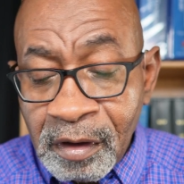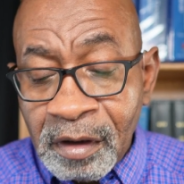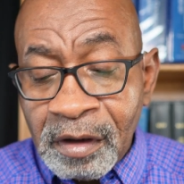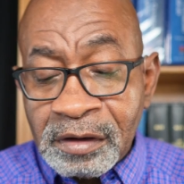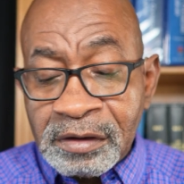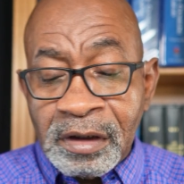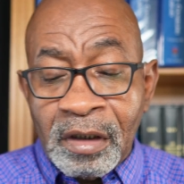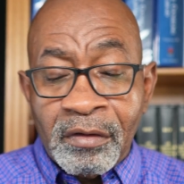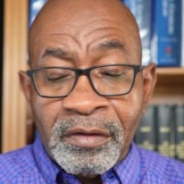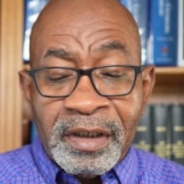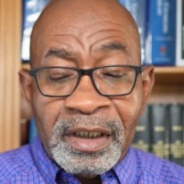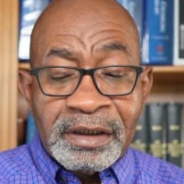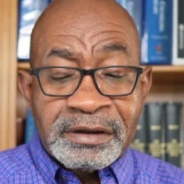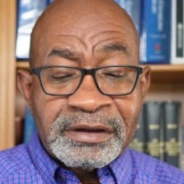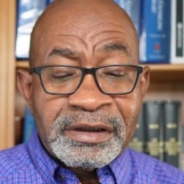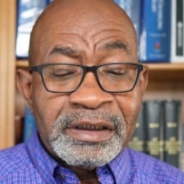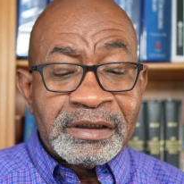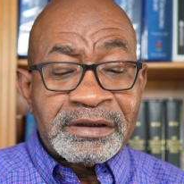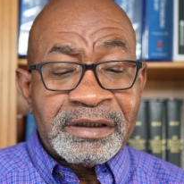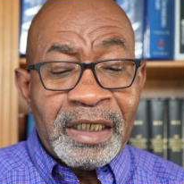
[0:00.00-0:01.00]
So this
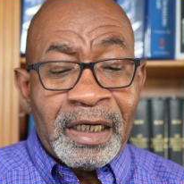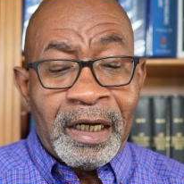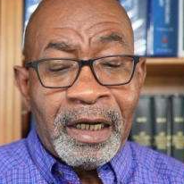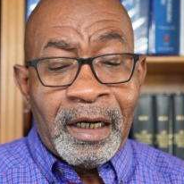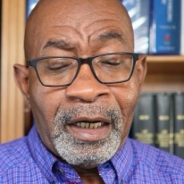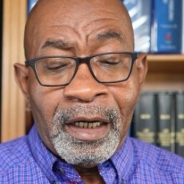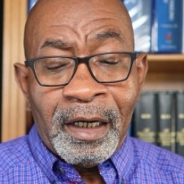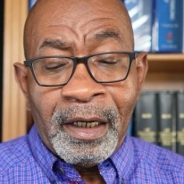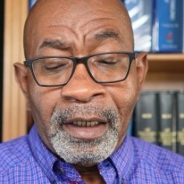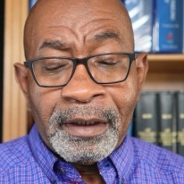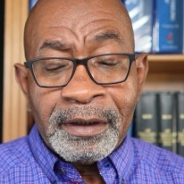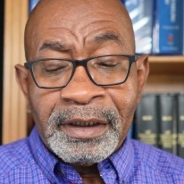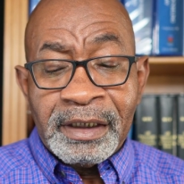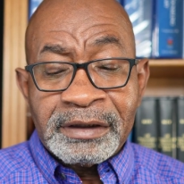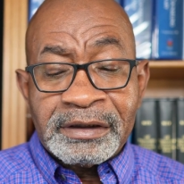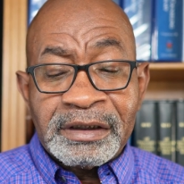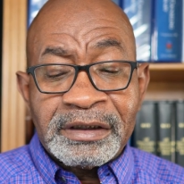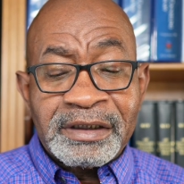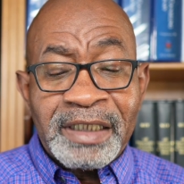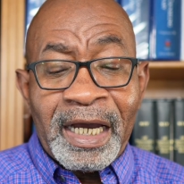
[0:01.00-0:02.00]
has got
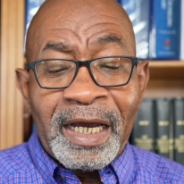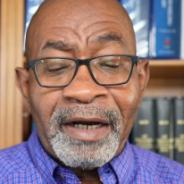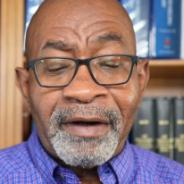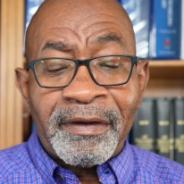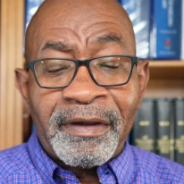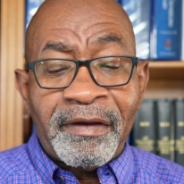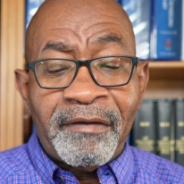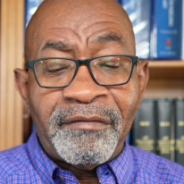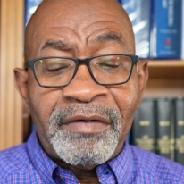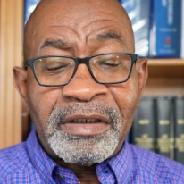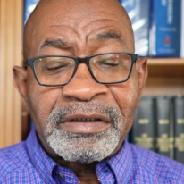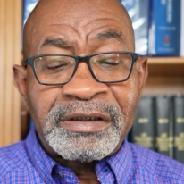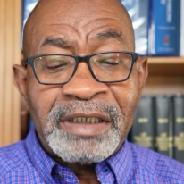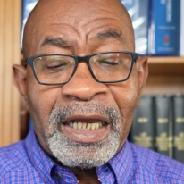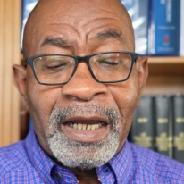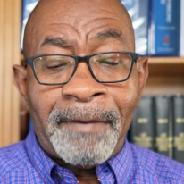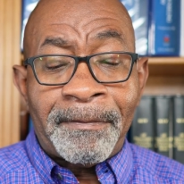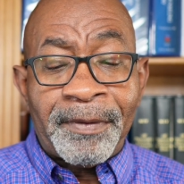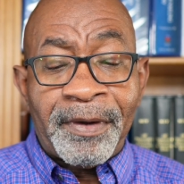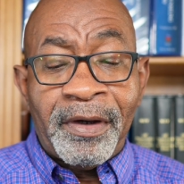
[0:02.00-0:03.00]
to give you an
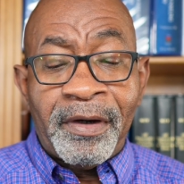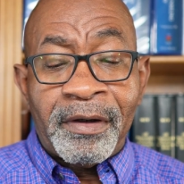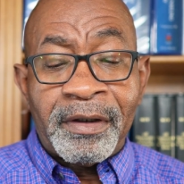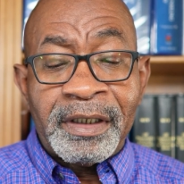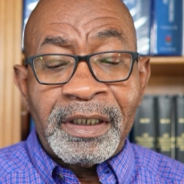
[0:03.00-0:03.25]
example here.